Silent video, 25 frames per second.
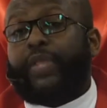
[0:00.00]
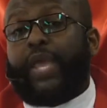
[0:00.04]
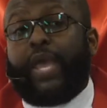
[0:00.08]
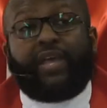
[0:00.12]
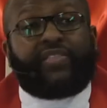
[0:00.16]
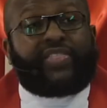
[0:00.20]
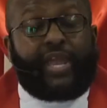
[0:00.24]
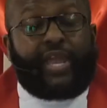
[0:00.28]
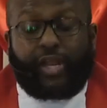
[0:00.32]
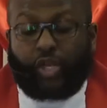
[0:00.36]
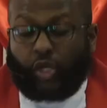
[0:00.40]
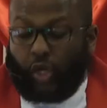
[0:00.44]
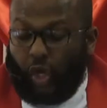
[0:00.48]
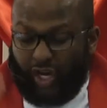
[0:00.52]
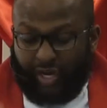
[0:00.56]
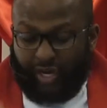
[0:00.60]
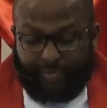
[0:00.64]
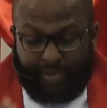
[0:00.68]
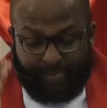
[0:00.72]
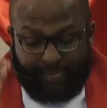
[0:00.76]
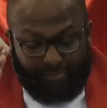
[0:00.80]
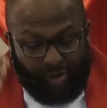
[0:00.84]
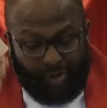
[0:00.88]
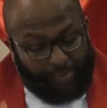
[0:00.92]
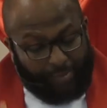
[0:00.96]
There are going to
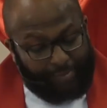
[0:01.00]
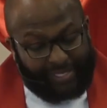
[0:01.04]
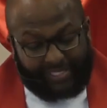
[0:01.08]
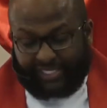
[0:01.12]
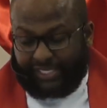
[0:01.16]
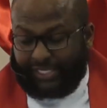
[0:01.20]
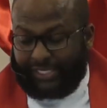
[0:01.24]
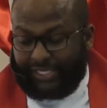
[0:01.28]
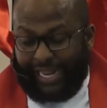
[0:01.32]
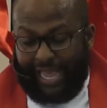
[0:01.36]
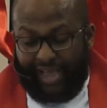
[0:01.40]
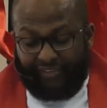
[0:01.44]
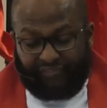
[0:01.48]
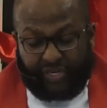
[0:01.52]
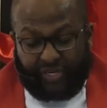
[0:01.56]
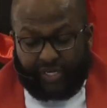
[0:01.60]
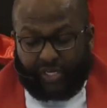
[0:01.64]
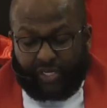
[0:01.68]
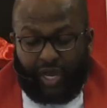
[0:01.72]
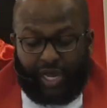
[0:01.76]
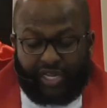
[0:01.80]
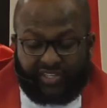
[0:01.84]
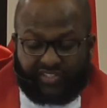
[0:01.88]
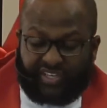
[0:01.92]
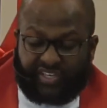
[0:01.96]
be moments in life when
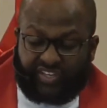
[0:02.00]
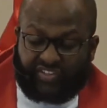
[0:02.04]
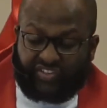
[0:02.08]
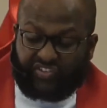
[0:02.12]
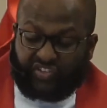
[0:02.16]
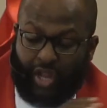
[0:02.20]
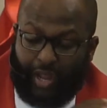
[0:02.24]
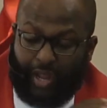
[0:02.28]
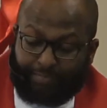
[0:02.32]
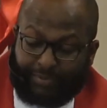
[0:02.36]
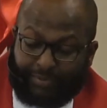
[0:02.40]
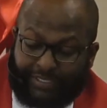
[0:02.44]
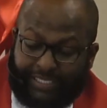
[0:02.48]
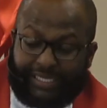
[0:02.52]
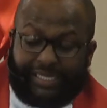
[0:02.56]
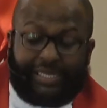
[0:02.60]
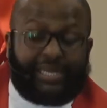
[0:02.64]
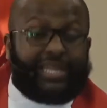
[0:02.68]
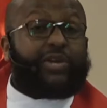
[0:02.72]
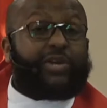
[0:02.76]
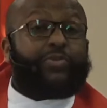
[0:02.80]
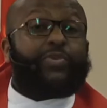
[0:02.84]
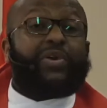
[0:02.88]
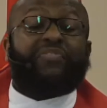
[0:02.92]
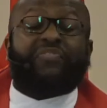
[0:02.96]
God says, Stop
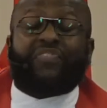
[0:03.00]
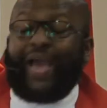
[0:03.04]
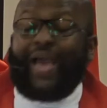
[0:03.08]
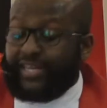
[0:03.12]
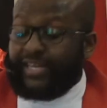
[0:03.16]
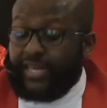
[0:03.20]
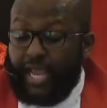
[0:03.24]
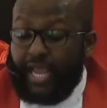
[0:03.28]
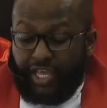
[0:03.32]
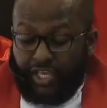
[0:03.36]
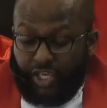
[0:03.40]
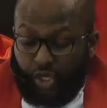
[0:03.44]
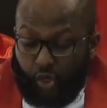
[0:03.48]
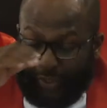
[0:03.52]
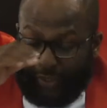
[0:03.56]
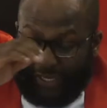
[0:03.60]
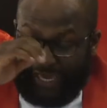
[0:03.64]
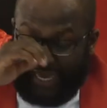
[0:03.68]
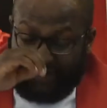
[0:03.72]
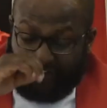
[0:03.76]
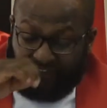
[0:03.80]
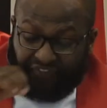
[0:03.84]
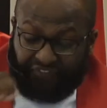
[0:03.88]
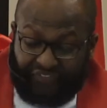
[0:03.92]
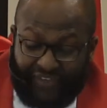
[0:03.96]
dealing with that. You
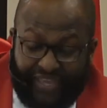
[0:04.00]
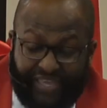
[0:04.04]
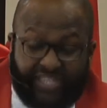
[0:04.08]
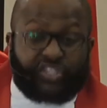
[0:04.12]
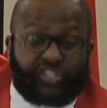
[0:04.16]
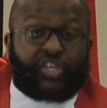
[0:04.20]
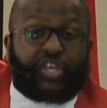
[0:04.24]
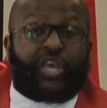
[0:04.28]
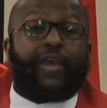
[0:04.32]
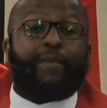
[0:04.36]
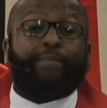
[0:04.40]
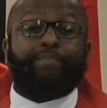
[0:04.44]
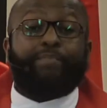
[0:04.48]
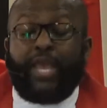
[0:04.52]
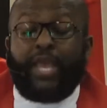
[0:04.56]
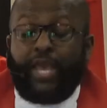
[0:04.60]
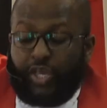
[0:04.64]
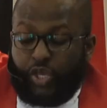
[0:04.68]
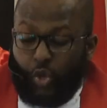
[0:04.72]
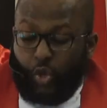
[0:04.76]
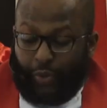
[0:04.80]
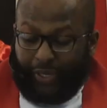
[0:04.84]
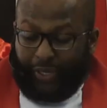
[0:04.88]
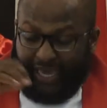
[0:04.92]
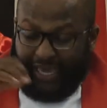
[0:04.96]
can not fix him.
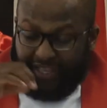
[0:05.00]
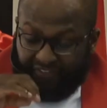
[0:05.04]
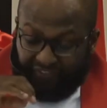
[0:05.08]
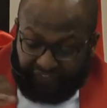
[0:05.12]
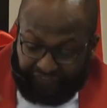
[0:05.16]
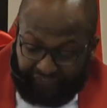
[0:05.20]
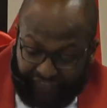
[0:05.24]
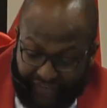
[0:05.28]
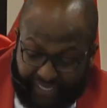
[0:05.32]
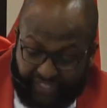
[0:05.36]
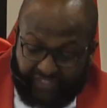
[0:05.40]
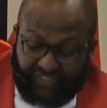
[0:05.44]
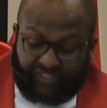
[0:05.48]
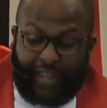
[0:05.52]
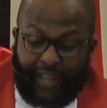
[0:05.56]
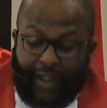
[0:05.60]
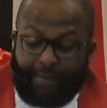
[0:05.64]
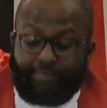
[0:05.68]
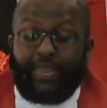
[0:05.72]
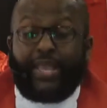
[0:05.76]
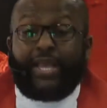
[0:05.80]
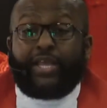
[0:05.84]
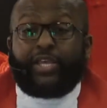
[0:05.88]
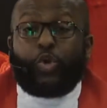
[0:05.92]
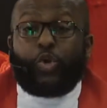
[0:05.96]
You can not fix them.
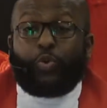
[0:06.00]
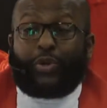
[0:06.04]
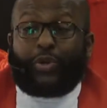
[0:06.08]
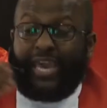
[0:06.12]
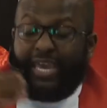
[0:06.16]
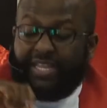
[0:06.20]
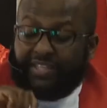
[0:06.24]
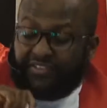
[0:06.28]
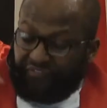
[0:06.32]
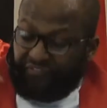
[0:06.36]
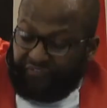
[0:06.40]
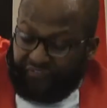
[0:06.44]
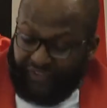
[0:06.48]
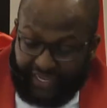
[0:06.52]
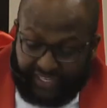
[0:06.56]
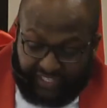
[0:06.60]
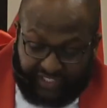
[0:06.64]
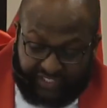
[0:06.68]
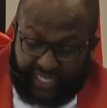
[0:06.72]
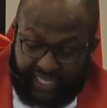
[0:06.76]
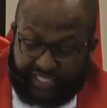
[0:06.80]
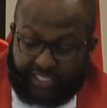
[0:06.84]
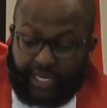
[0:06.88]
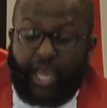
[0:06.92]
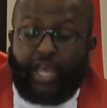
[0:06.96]
You can not fix
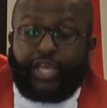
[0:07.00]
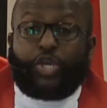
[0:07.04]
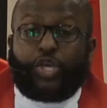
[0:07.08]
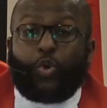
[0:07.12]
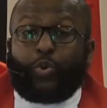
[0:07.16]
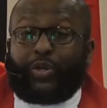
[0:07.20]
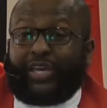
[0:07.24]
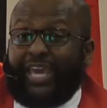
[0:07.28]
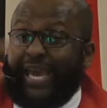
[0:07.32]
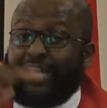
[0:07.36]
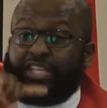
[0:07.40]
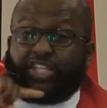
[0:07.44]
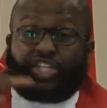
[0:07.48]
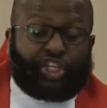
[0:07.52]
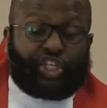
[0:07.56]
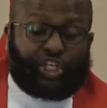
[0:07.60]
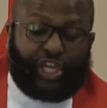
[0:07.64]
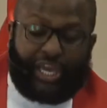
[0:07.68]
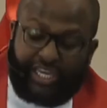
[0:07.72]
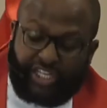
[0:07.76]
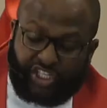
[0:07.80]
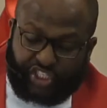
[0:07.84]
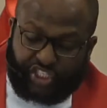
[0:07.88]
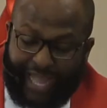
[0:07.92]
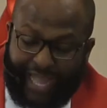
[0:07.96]
it. You can not
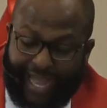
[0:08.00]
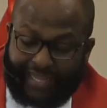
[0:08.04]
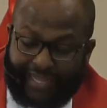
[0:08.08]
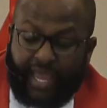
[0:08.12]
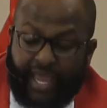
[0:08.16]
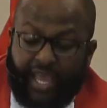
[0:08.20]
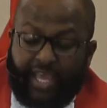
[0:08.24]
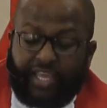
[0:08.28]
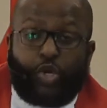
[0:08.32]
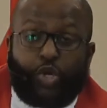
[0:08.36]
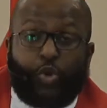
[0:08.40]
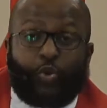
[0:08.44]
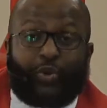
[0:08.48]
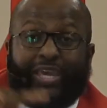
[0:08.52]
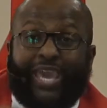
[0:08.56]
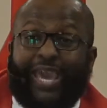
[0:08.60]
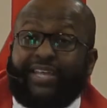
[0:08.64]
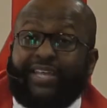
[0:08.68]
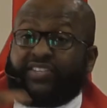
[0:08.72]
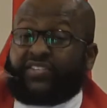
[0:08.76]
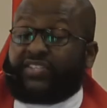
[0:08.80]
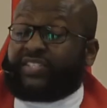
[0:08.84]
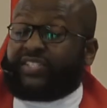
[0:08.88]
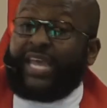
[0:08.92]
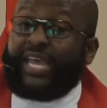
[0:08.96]
change that. You can
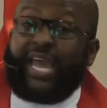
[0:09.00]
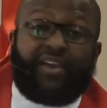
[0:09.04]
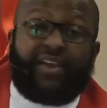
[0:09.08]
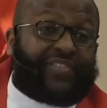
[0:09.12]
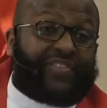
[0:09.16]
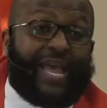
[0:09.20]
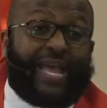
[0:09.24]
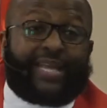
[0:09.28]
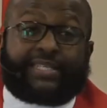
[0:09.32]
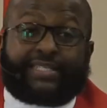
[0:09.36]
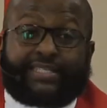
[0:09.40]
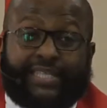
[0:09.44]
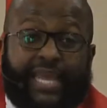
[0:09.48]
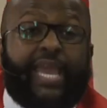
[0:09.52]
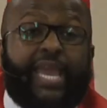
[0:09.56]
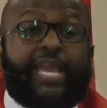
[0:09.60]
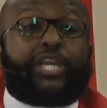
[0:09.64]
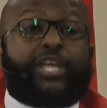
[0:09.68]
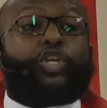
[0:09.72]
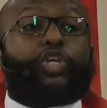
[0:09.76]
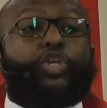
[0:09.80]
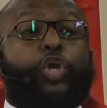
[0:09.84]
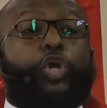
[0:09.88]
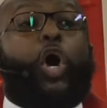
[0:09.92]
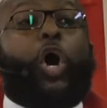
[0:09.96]
not save that.
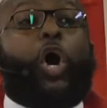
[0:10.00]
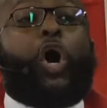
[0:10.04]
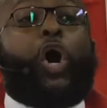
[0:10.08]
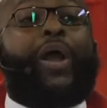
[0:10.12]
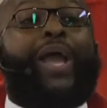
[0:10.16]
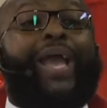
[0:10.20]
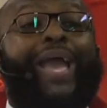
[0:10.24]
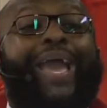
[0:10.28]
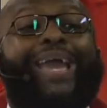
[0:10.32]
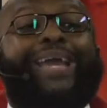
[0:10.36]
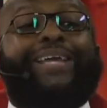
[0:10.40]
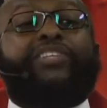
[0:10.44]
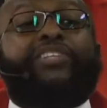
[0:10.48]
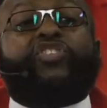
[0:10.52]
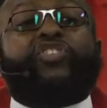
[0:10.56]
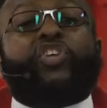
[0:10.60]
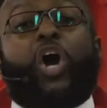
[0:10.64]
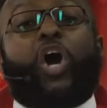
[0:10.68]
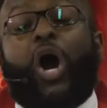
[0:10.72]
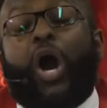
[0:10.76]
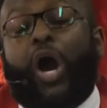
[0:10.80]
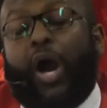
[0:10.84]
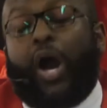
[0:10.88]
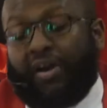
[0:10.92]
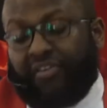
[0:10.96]
Take your hands
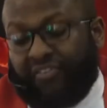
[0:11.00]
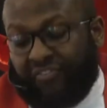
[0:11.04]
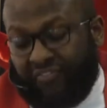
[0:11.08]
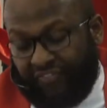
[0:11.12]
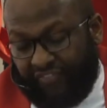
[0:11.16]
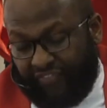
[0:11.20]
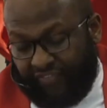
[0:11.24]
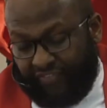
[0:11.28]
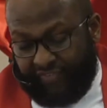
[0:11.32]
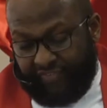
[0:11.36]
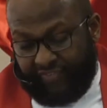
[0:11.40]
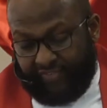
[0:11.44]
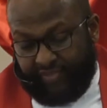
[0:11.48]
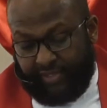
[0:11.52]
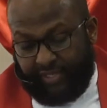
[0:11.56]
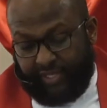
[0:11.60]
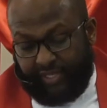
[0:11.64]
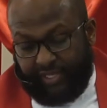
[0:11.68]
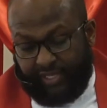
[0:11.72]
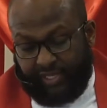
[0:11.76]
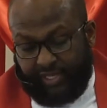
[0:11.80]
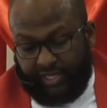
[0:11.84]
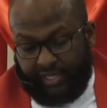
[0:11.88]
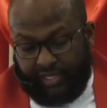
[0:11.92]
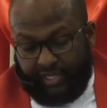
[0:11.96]
off.
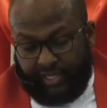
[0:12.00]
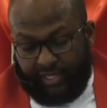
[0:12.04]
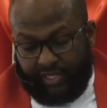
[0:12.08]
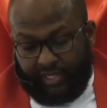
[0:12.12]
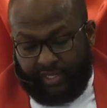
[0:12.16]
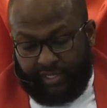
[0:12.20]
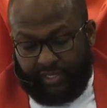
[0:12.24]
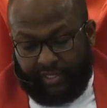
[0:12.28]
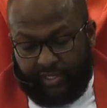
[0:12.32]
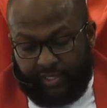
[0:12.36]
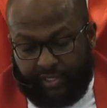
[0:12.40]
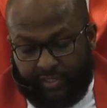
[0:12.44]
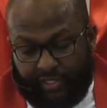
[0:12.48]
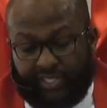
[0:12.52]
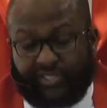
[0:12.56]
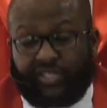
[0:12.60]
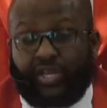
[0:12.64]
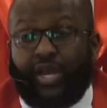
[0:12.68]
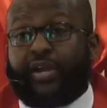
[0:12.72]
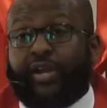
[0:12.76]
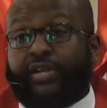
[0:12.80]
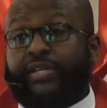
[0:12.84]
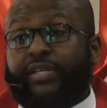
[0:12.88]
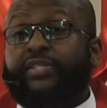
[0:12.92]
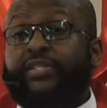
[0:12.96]
That's
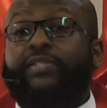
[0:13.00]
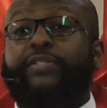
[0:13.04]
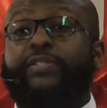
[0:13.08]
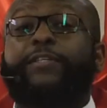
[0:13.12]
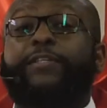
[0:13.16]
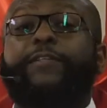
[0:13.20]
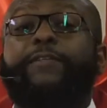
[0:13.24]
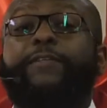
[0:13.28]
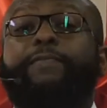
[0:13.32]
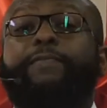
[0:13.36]
hard, isn't it?